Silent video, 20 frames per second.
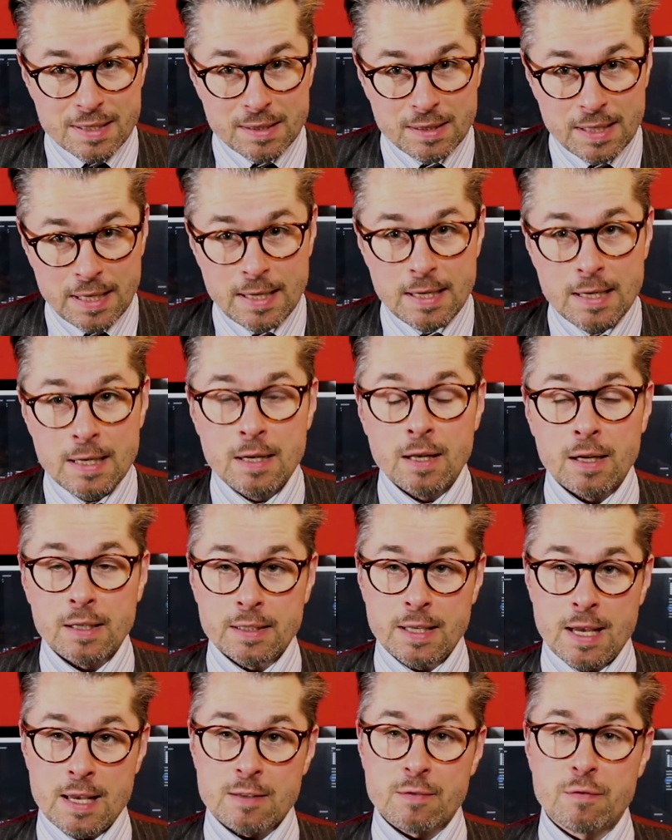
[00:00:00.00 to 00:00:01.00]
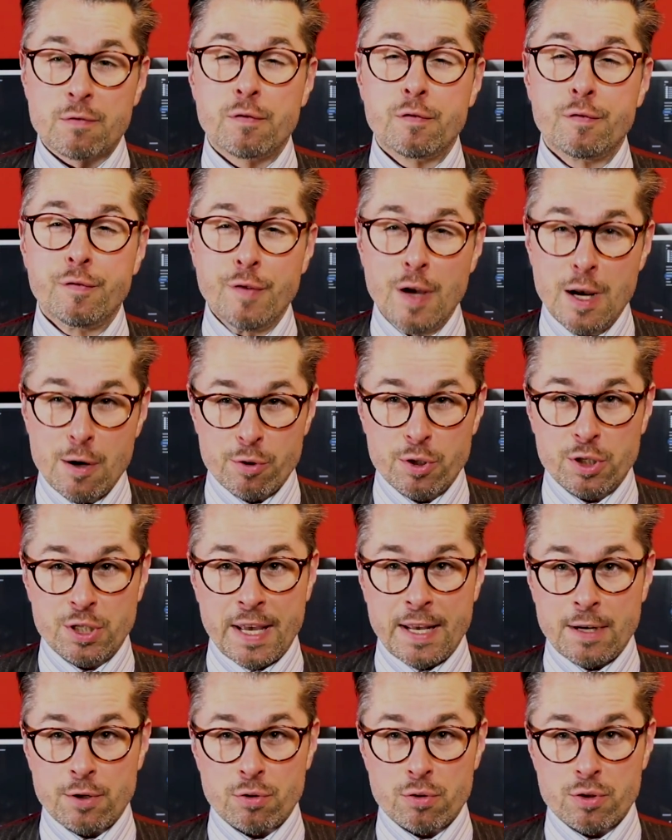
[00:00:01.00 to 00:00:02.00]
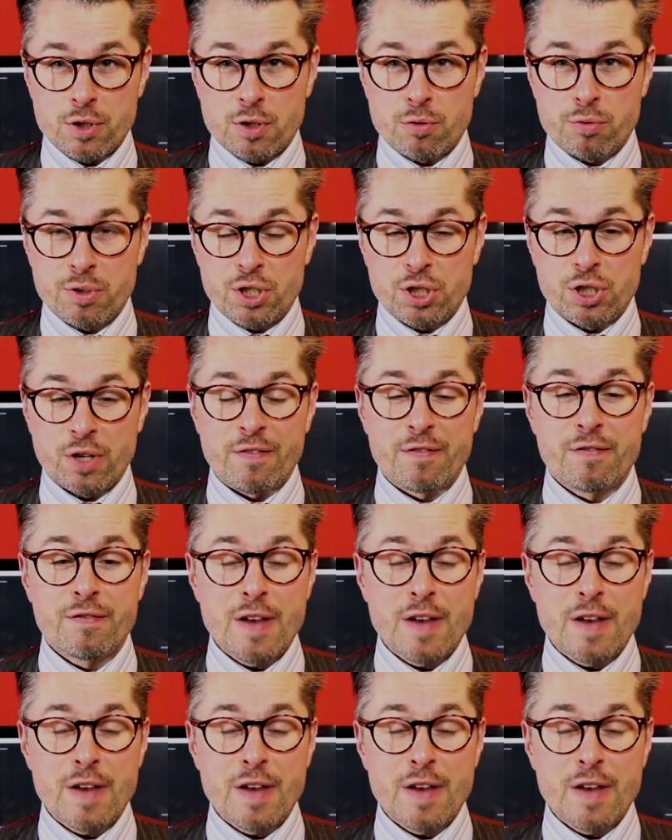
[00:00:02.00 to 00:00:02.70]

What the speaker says: dealer, yes, very dangerous creature.